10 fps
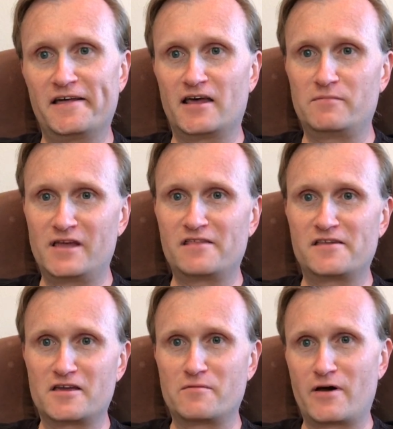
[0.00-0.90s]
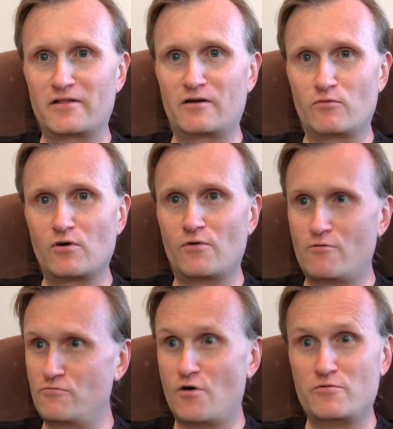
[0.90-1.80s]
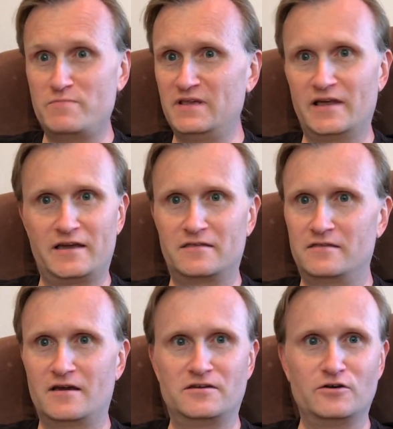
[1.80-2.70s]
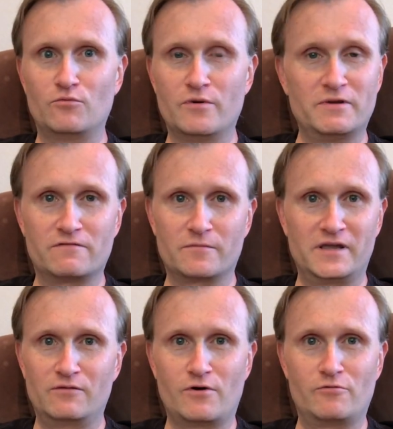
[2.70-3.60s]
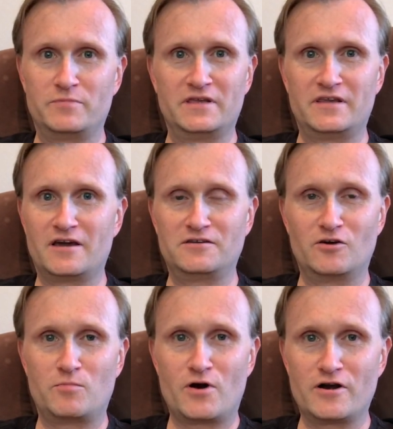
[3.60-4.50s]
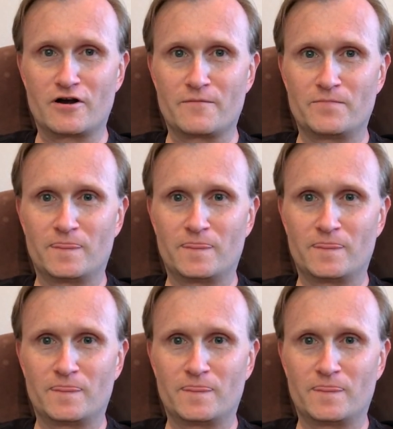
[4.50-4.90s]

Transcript: And I began thinking about like, what, what, what would be like the ideal woman for me? What would be the ideal partner?